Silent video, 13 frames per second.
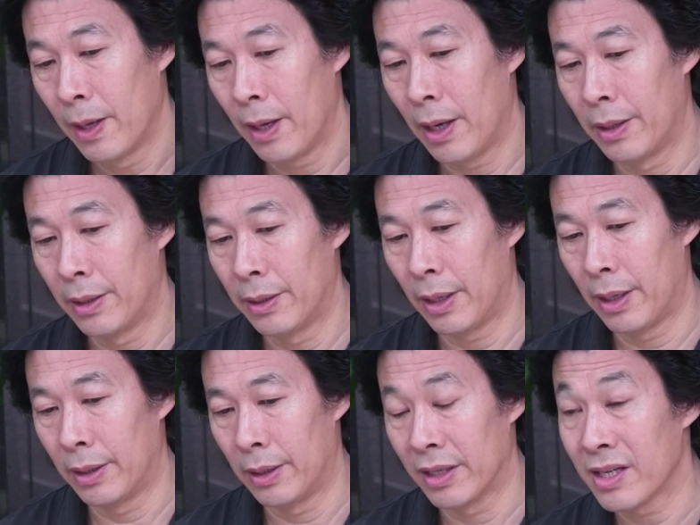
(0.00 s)

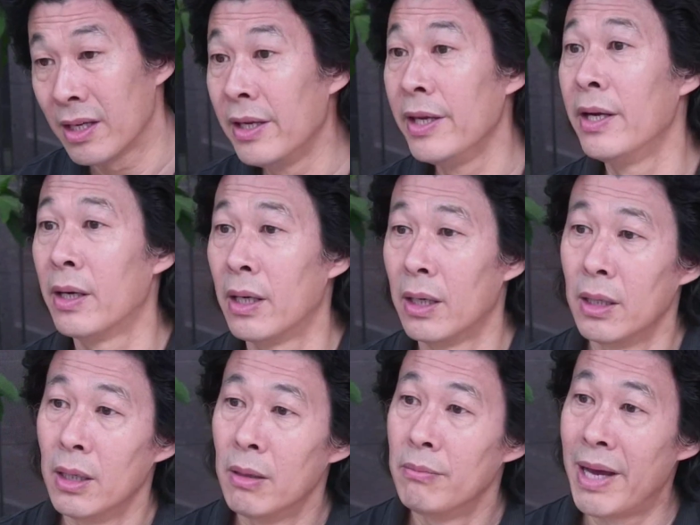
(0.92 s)
and a clear
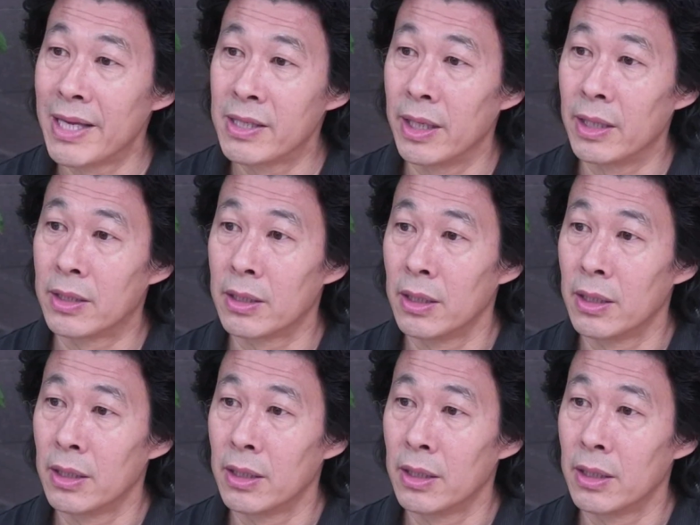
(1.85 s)
message